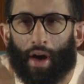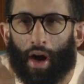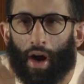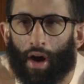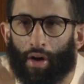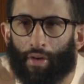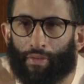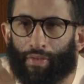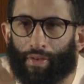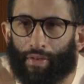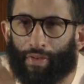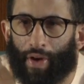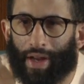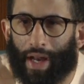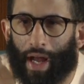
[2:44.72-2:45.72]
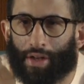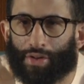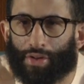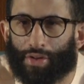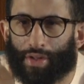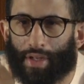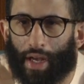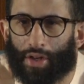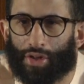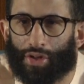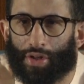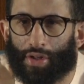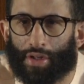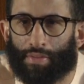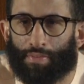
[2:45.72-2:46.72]
of financial
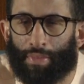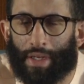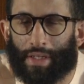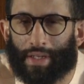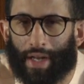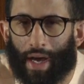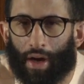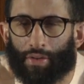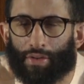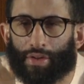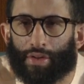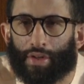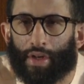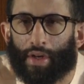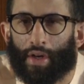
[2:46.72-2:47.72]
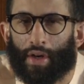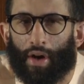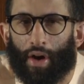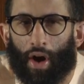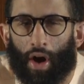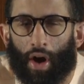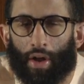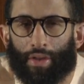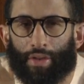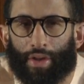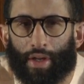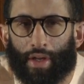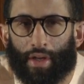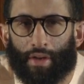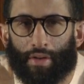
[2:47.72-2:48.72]
sanctions meted out on
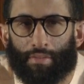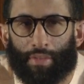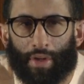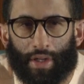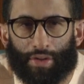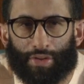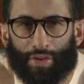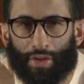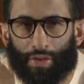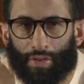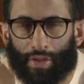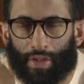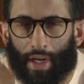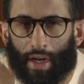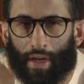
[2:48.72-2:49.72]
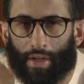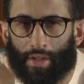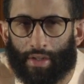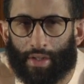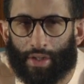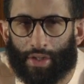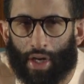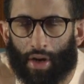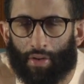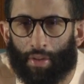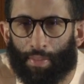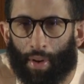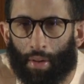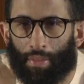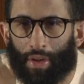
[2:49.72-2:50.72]
the military junta in Niger
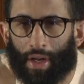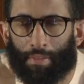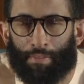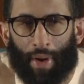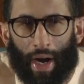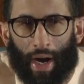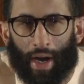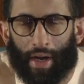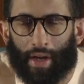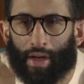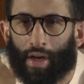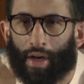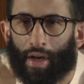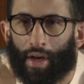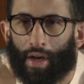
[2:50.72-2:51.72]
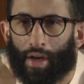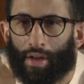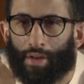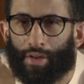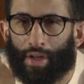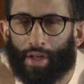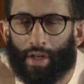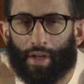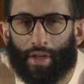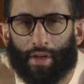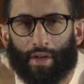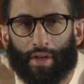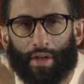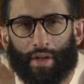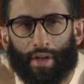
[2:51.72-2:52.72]
Republic by
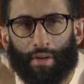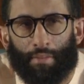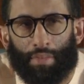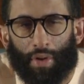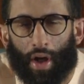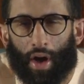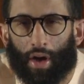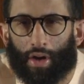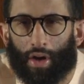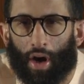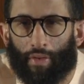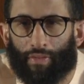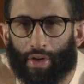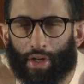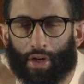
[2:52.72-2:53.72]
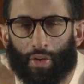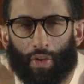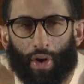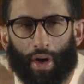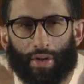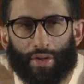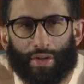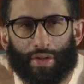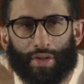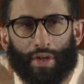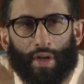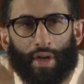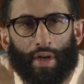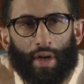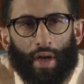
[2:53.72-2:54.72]
the bloc of ECOWAS
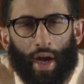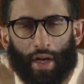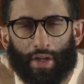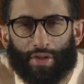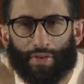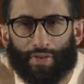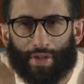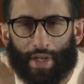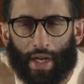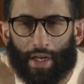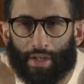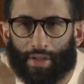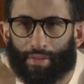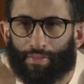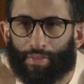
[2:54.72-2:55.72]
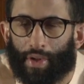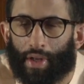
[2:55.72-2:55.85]
heads of state,